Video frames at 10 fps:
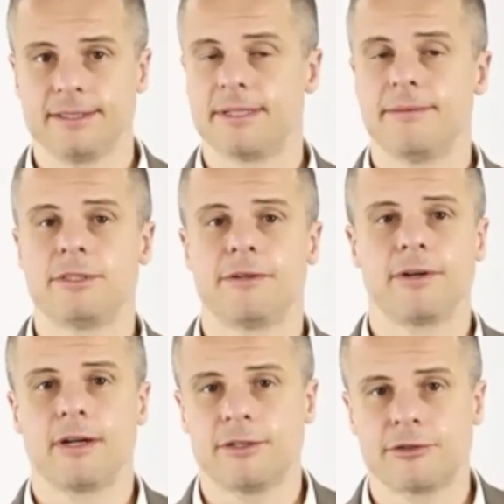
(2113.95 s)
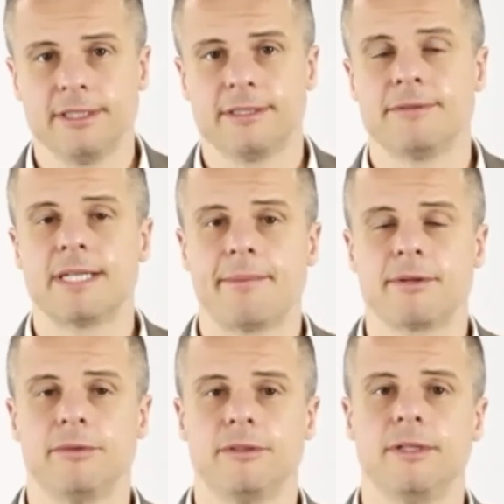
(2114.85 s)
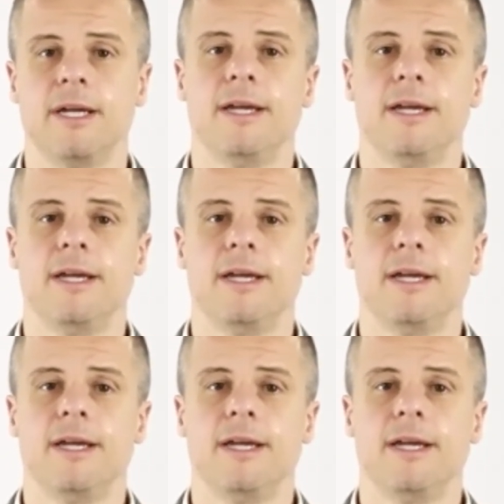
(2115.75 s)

sometimes different countries if it's applicable,